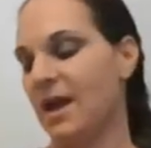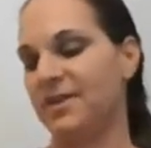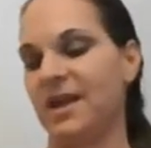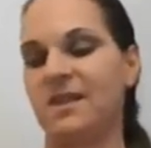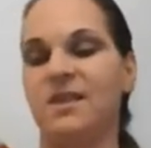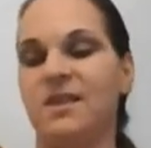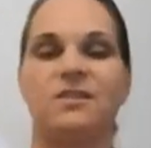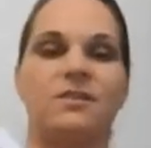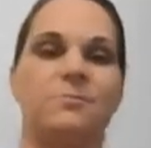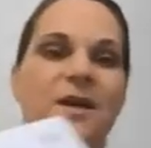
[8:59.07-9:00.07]
They think
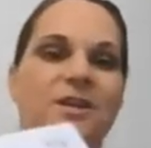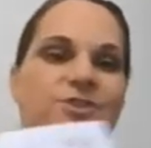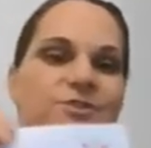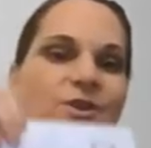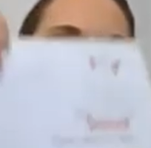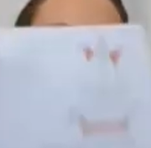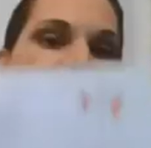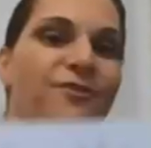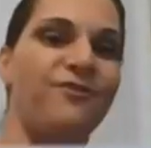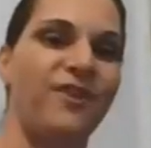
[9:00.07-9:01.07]
their pictures are
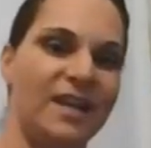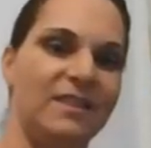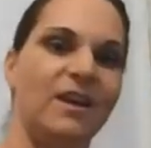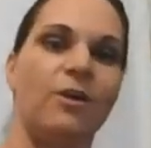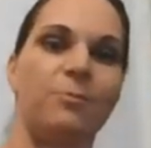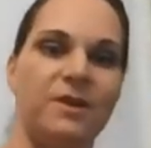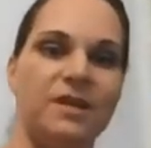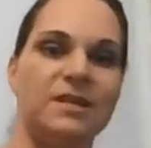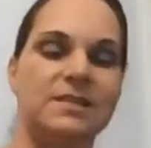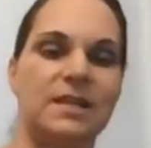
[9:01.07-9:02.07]
quite funny. They are pretty
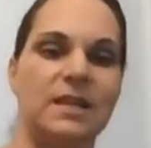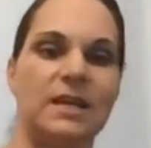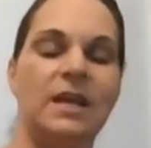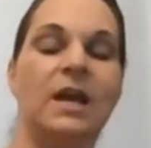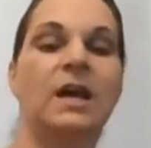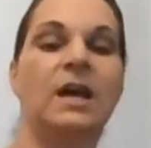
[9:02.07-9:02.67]
silly.